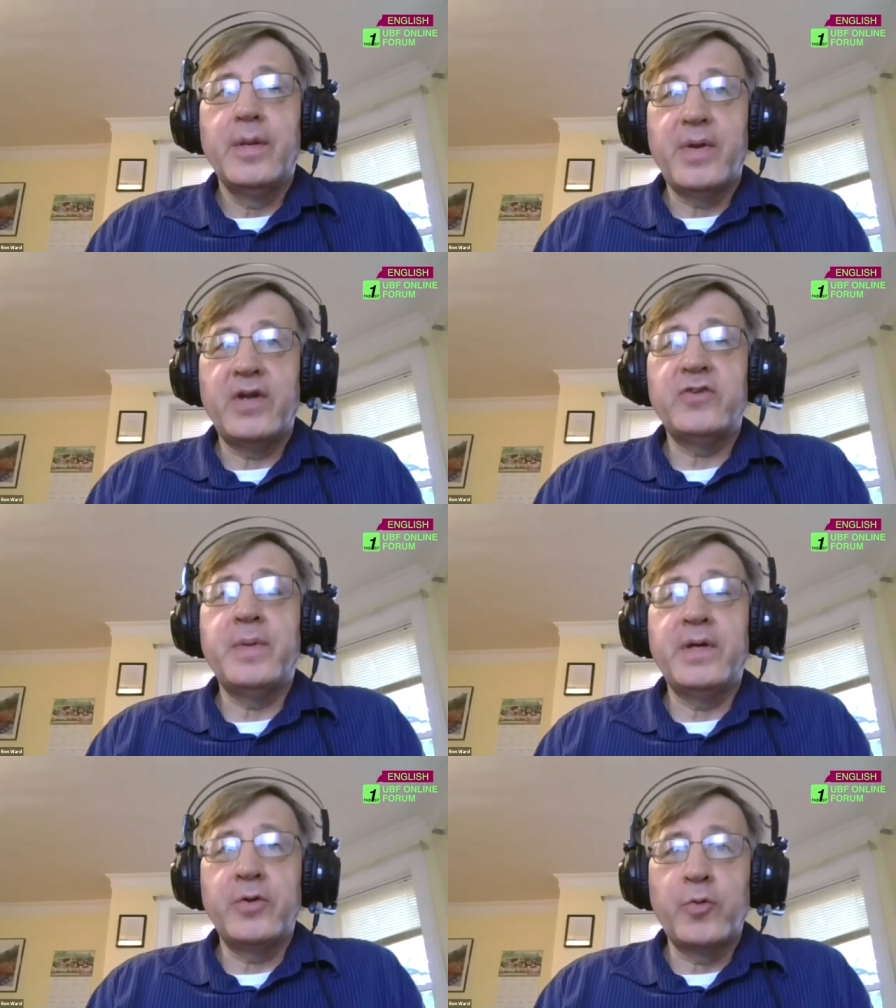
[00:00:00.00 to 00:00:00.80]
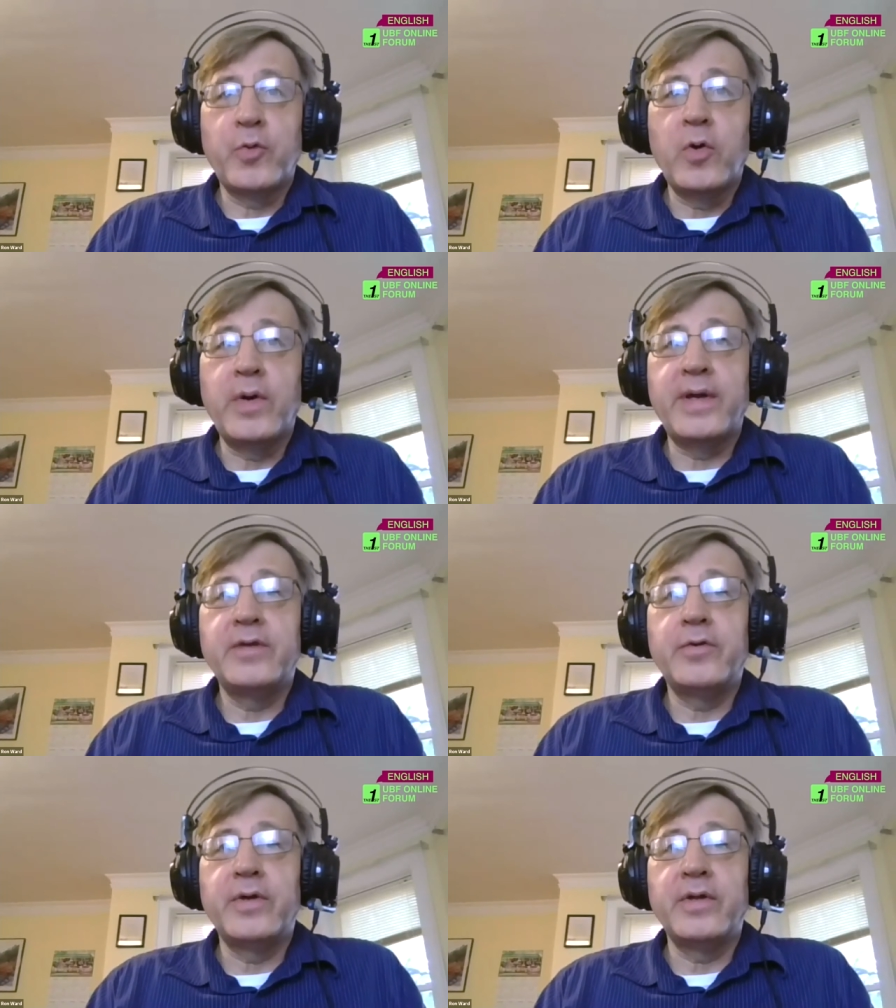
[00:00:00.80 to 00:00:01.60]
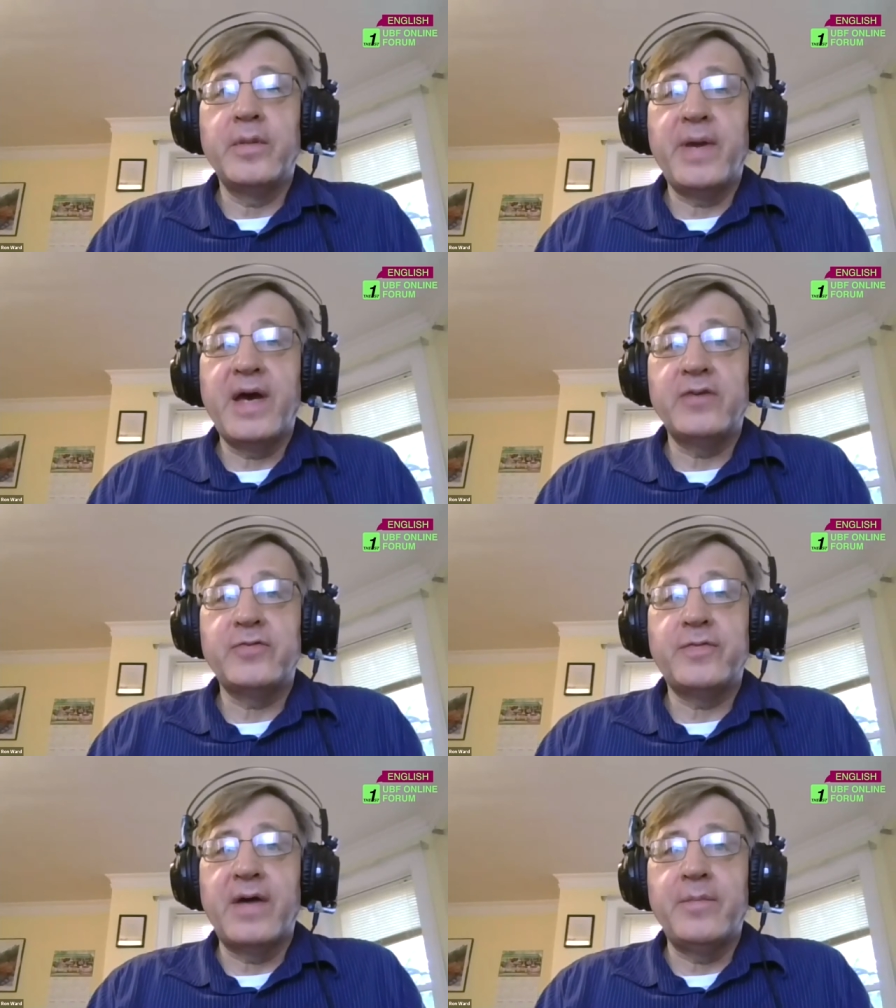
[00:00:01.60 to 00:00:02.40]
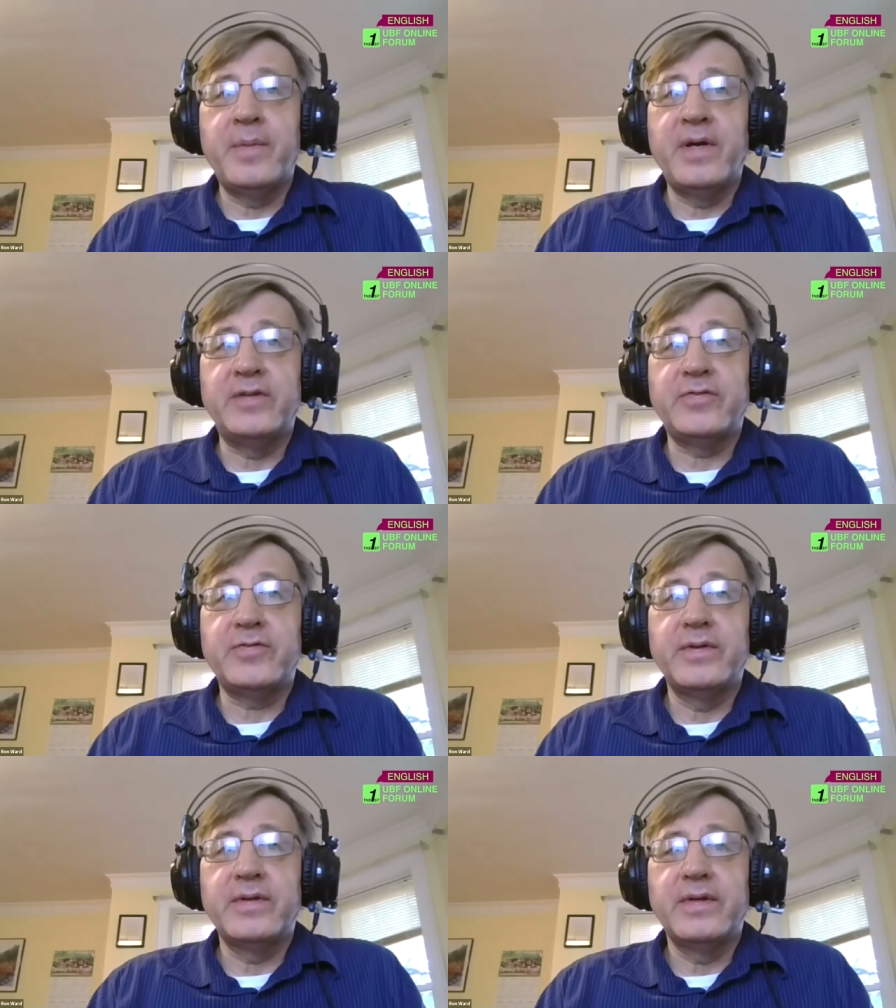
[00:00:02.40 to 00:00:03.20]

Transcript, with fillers: but has been growing during the past five months.